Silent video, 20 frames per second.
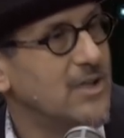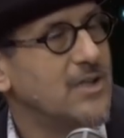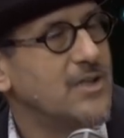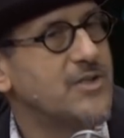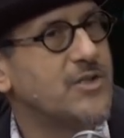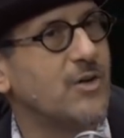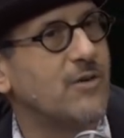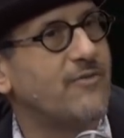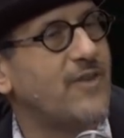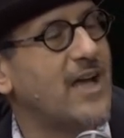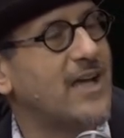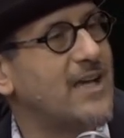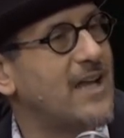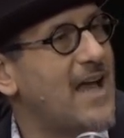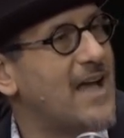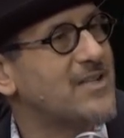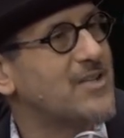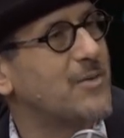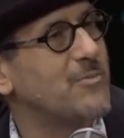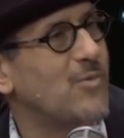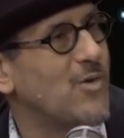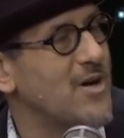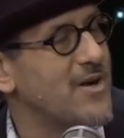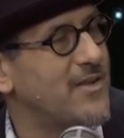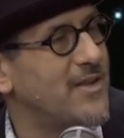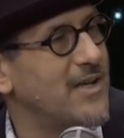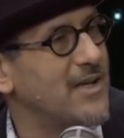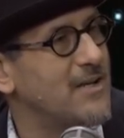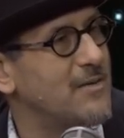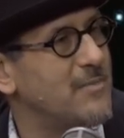So if I could ask him one
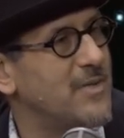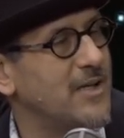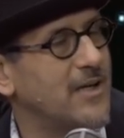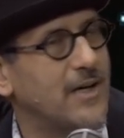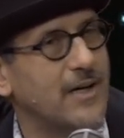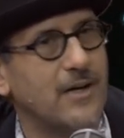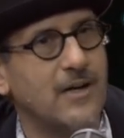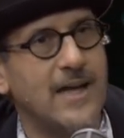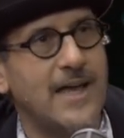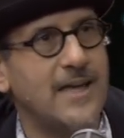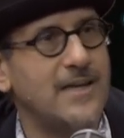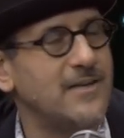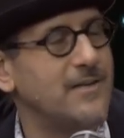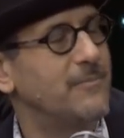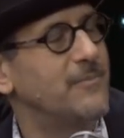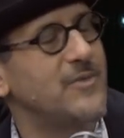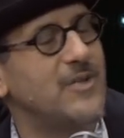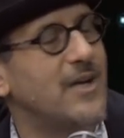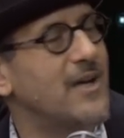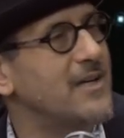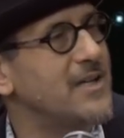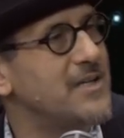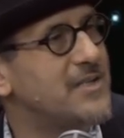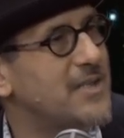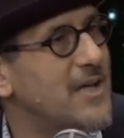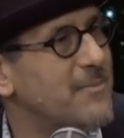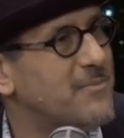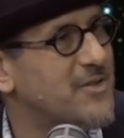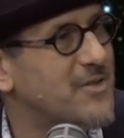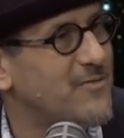thing, it'd be like, hey, you got any
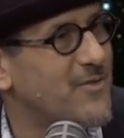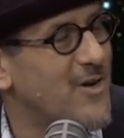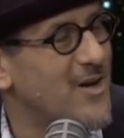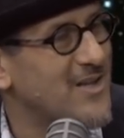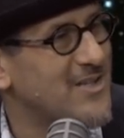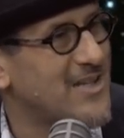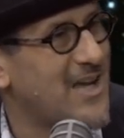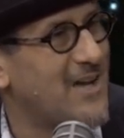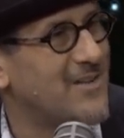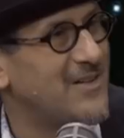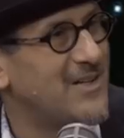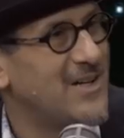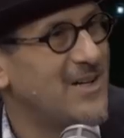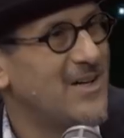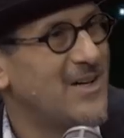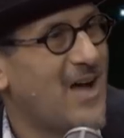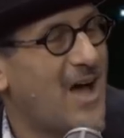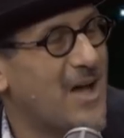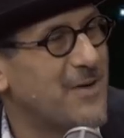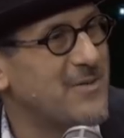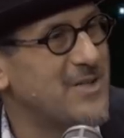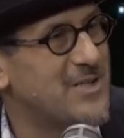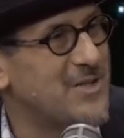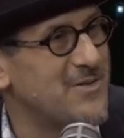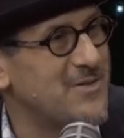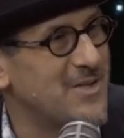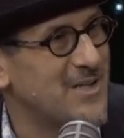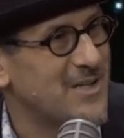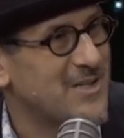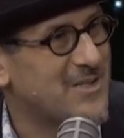tips for us? How do, how do we
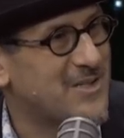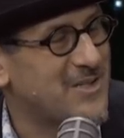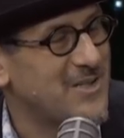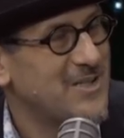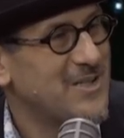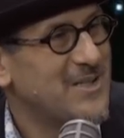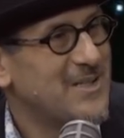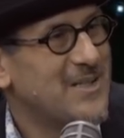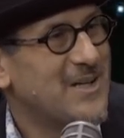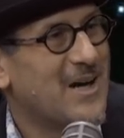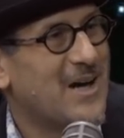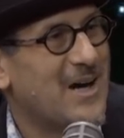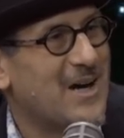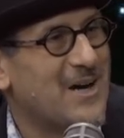do this? Nice.